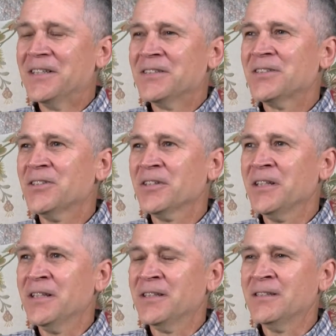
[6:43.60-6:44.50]

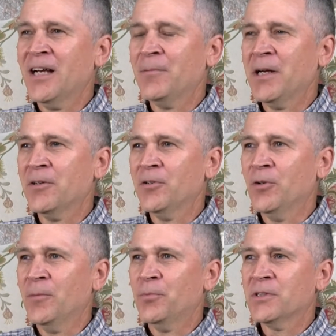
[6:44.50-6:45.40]
Certainly, in the time I grew
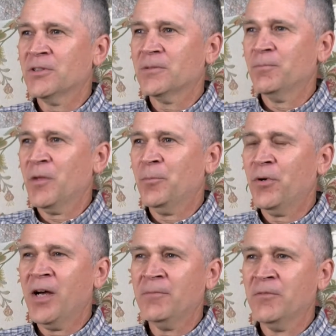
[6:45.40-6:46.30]
up, which the
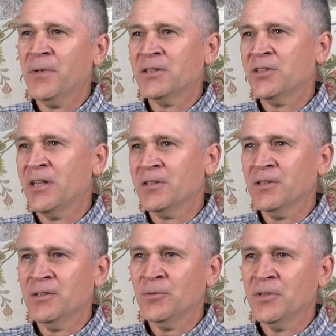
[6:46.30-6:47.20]
prime of my
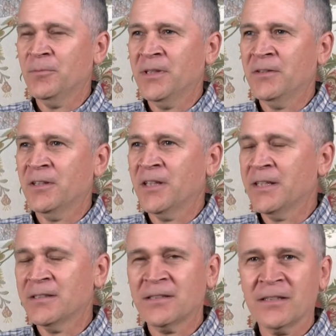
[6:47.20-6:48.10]
childhood would have been the
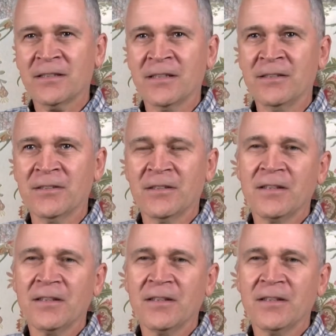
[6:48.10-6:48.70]
late 60s